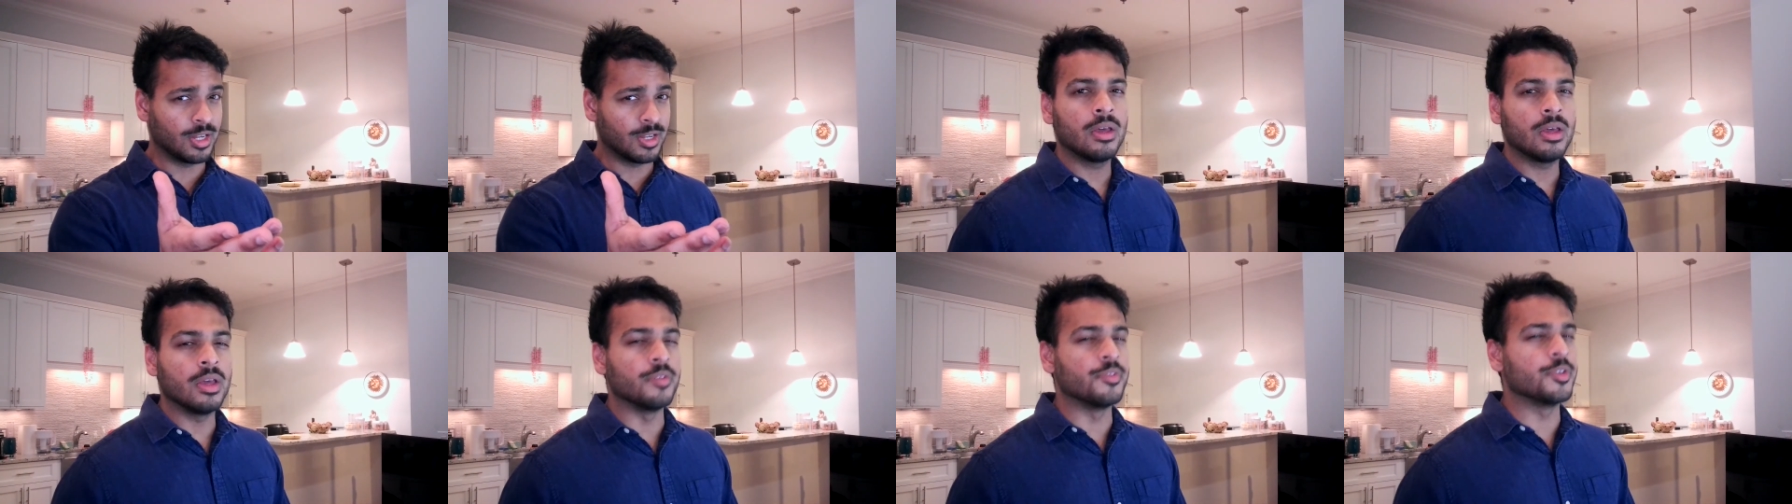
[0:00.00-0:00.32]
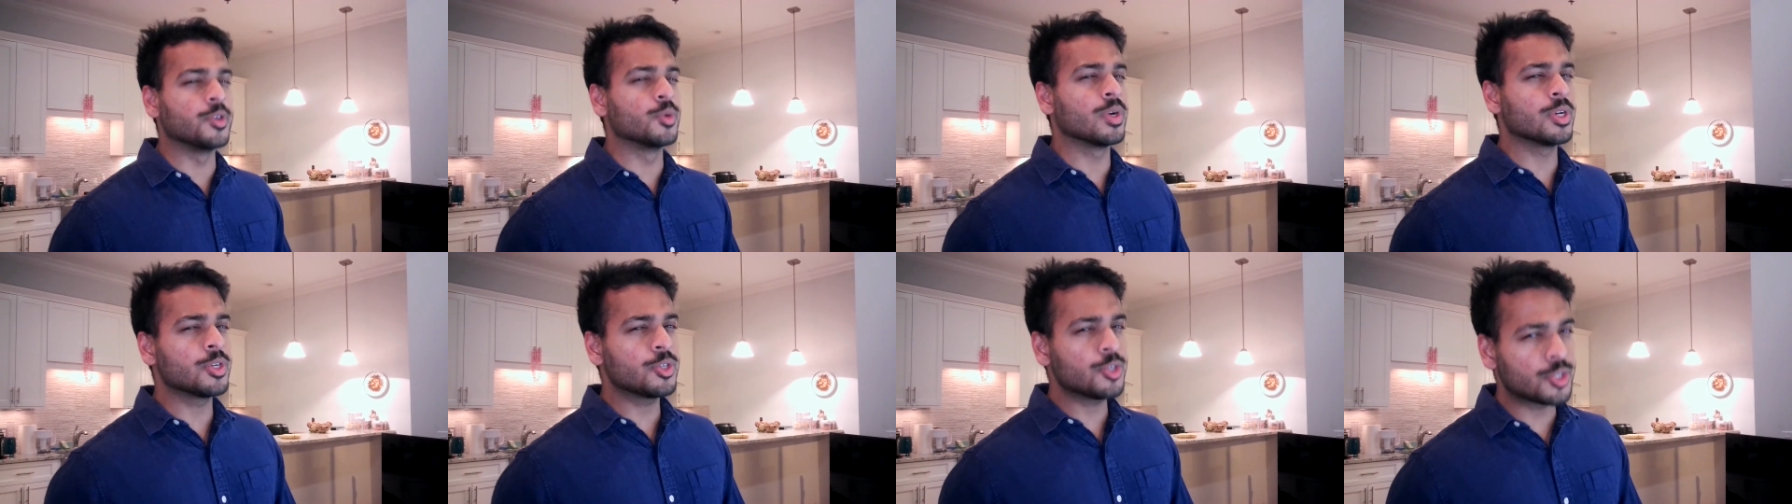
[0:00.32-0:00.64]
If
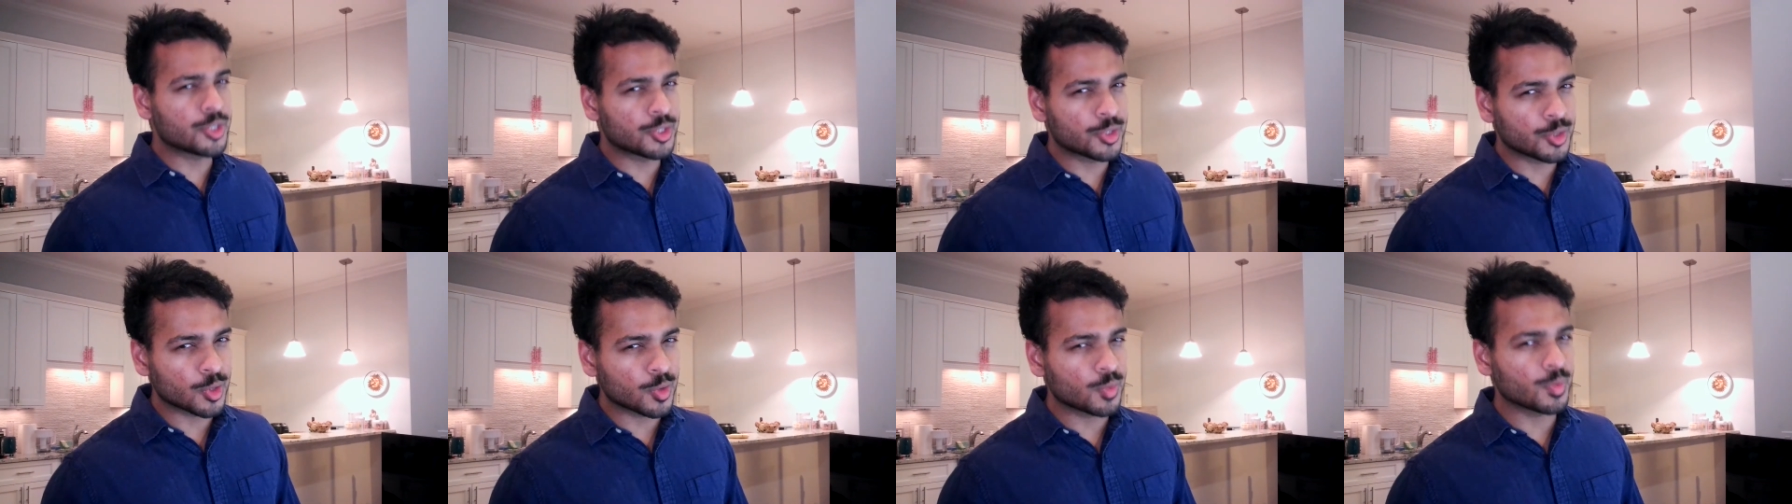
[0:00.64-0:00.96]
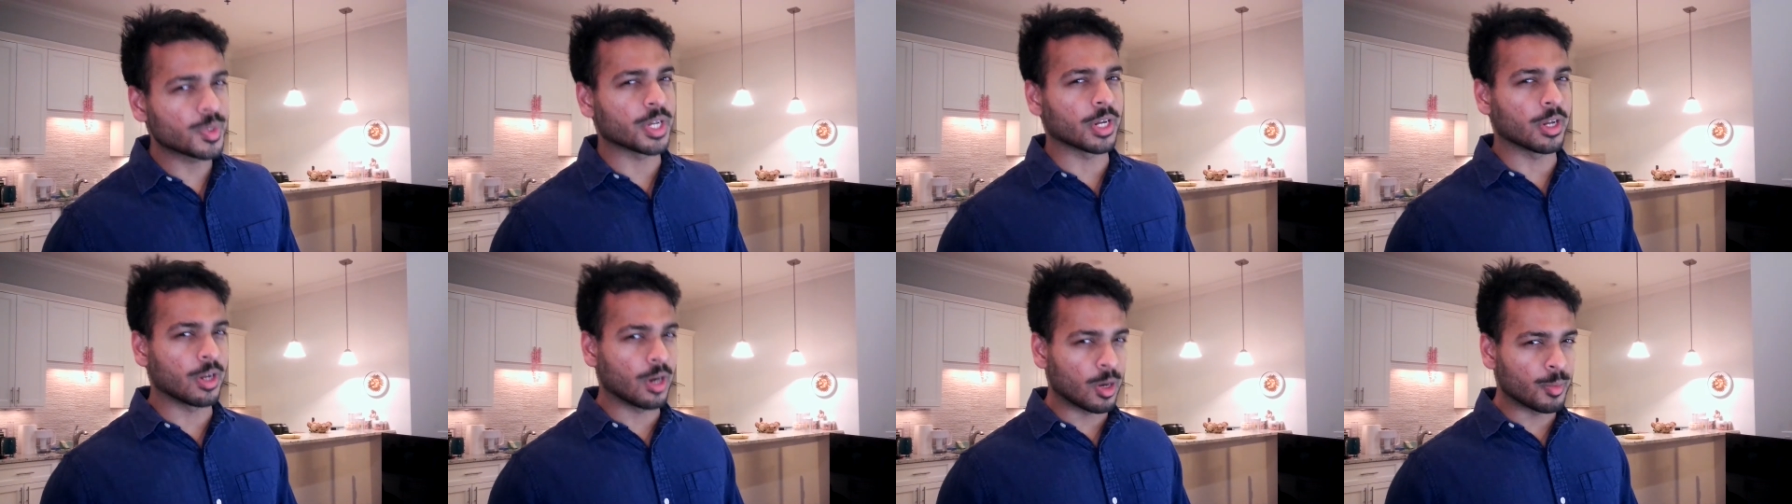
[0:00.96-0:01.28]
you understood
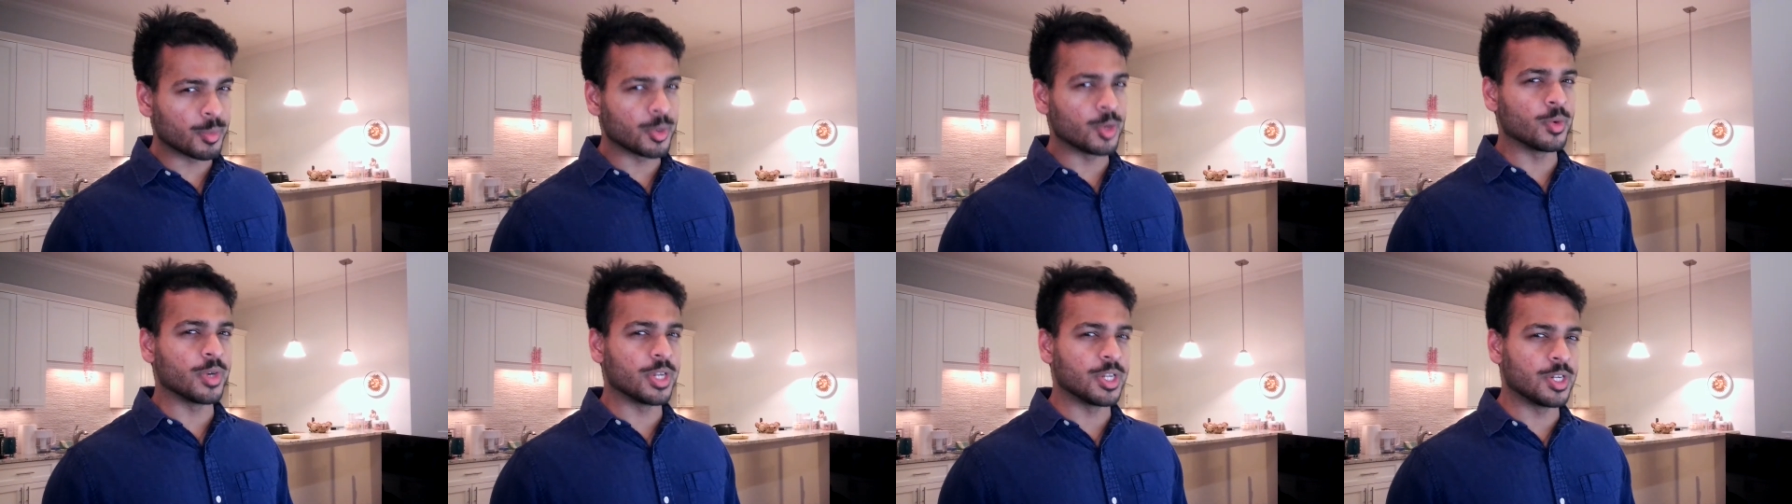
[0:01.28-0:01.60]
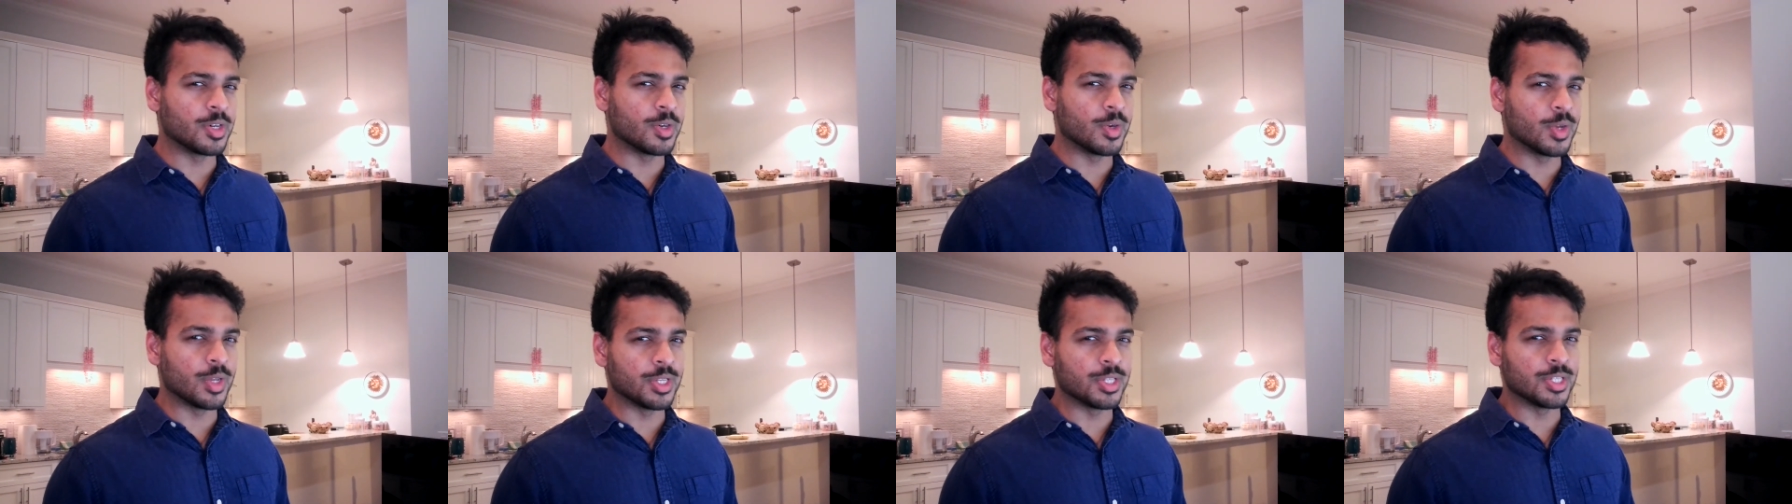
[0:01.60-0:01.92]
what a
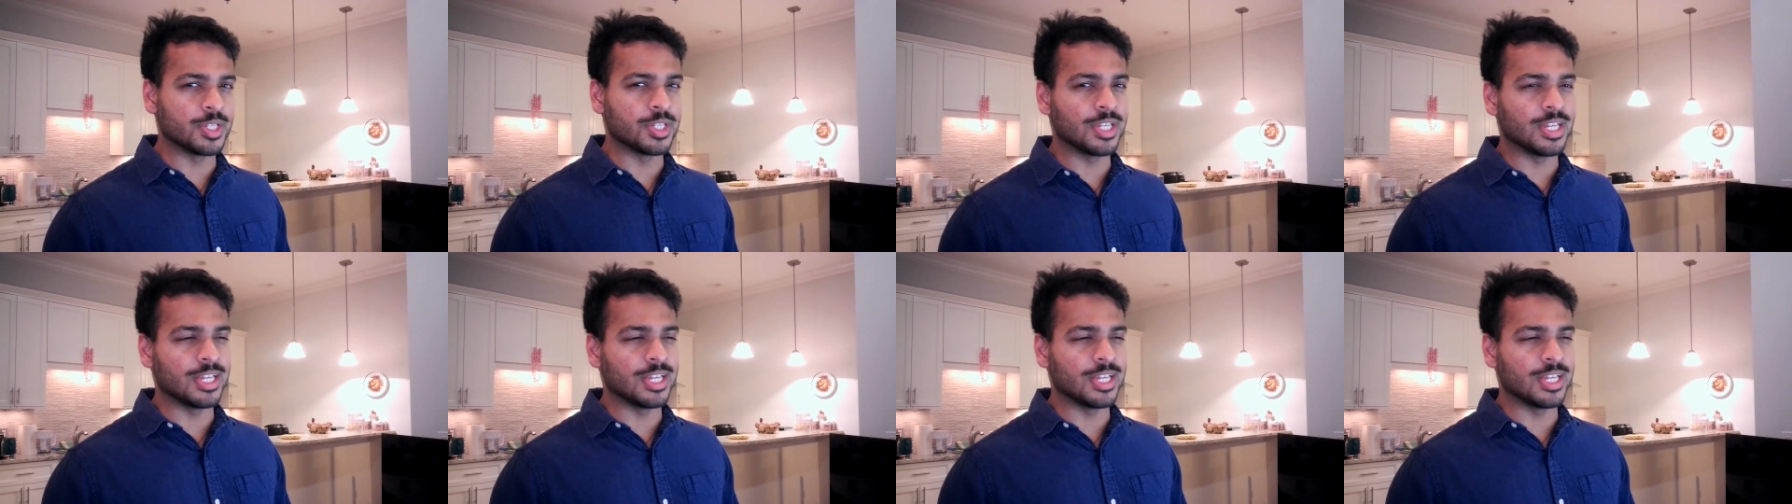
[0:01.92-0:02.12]
carburetor is,